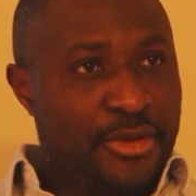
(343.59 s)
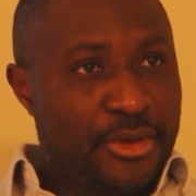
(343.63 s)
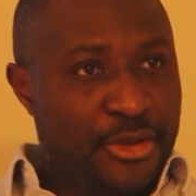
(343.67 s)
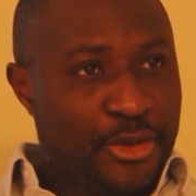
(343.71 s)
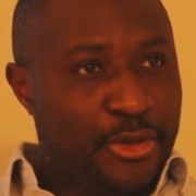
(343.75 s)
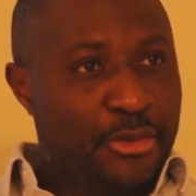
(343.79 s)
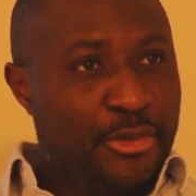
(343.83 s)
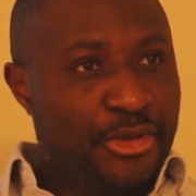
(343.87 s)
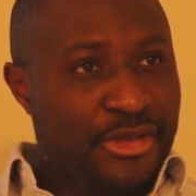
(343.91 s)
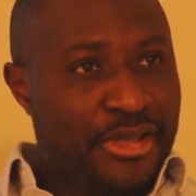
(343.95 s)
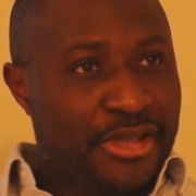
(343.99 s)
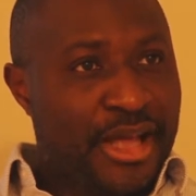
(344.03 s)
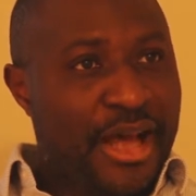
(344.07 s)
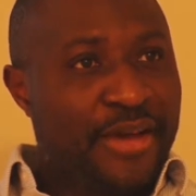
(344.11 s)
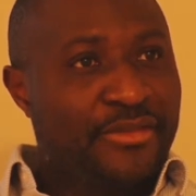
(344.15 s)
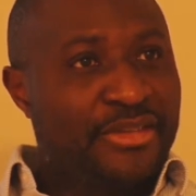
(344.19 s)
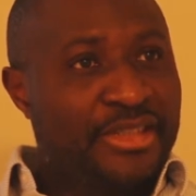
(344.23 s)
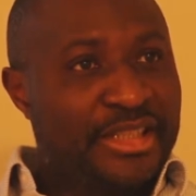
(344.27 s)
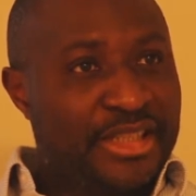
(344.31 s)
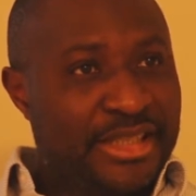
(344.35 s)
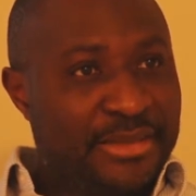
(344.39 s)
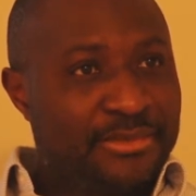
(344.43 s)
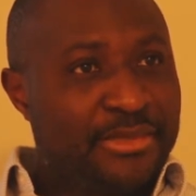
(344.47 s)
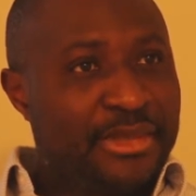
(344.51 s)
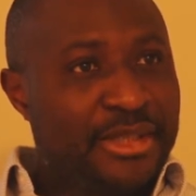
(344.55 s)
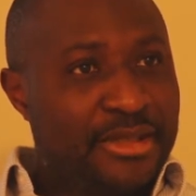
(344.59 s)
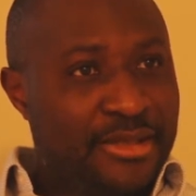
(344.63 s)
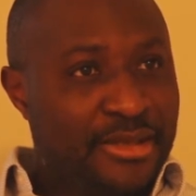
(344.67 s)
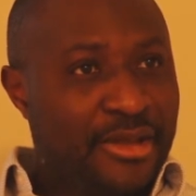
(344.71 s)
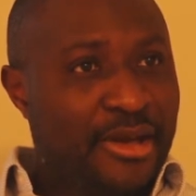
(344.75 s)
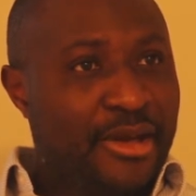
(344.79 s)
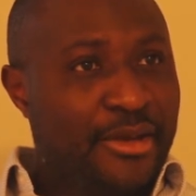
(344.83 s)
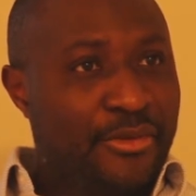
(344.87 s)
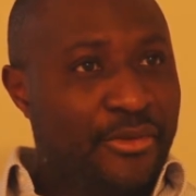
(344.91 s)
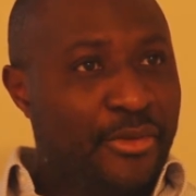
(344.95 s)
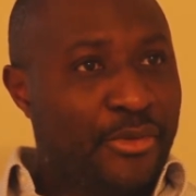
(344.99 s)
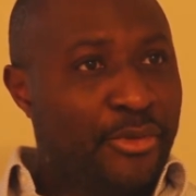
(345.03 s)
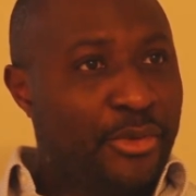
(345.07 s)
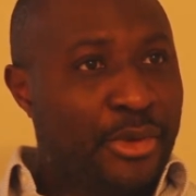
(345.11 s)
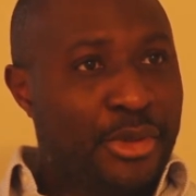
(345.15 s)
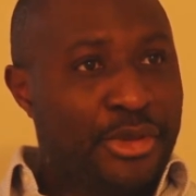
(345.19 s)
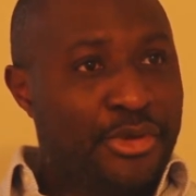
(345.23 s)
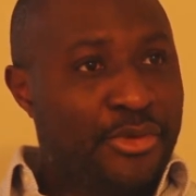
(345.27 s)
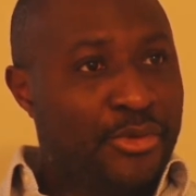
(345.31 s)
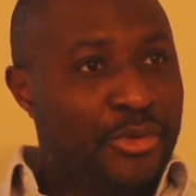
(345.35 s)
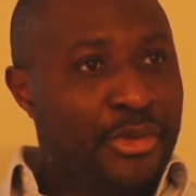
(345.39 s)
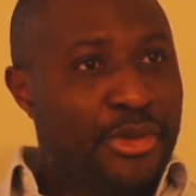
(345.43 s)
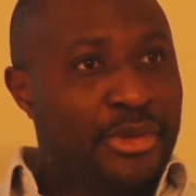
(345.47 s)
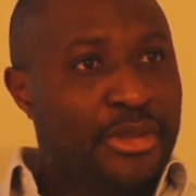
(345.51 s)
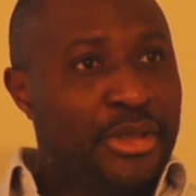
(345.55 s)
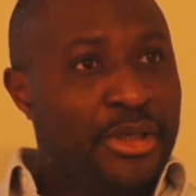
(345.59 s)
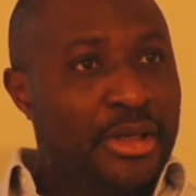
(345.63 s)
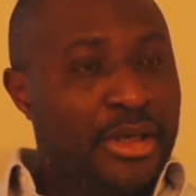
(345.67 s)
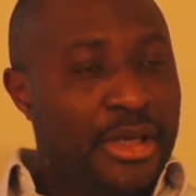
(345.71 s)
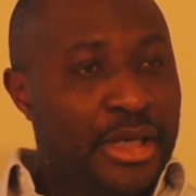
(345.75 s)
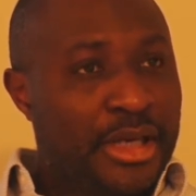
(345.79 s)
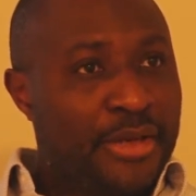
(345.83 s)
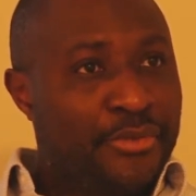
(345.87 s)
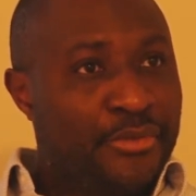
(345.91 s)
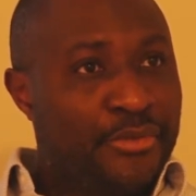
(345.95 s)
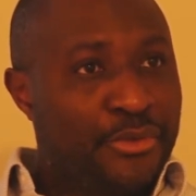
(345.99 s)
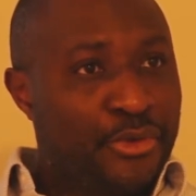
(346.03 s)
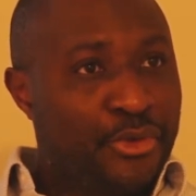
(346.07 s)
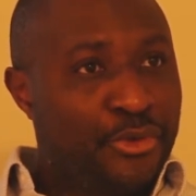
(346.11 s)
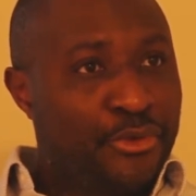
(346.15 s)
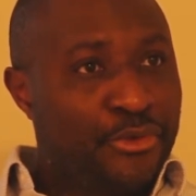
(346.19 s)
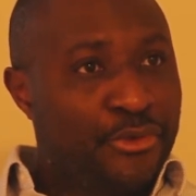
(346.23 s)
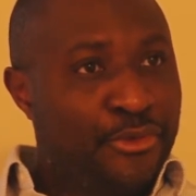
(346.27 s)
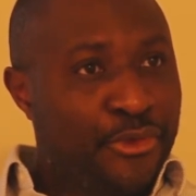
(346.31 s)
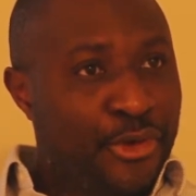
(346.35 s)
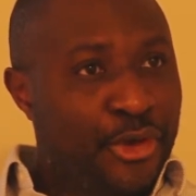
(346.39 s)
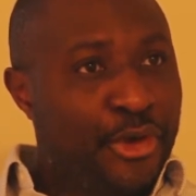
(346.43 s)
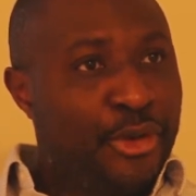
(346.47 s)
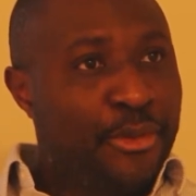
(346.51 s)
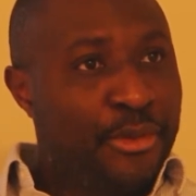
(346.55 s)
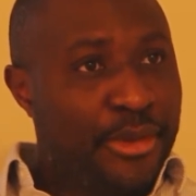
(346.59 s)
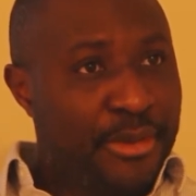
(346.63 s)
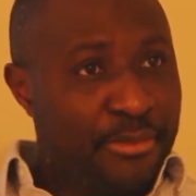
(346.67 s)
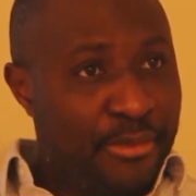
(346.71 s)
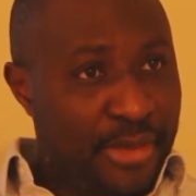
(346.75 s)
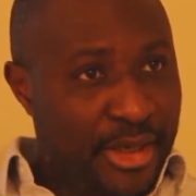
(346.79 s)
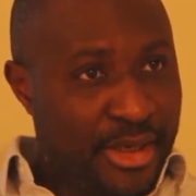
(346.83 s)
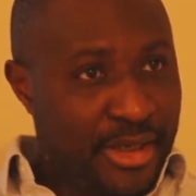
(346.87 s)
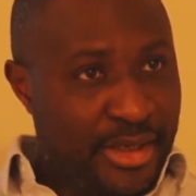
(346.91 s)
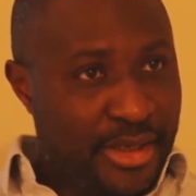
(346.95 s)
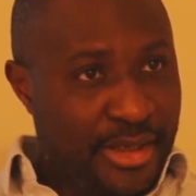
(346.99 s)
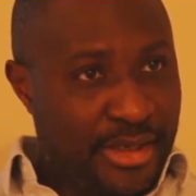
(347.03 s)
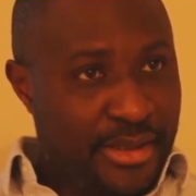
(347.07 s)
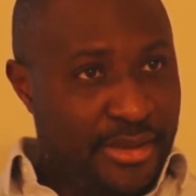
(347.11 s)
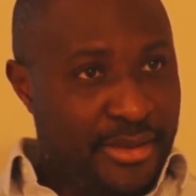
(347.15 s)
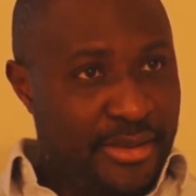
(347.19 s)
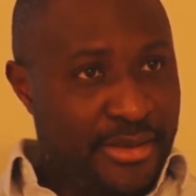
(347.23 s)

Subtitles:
You must have a deep desire for what you want. If you follow the money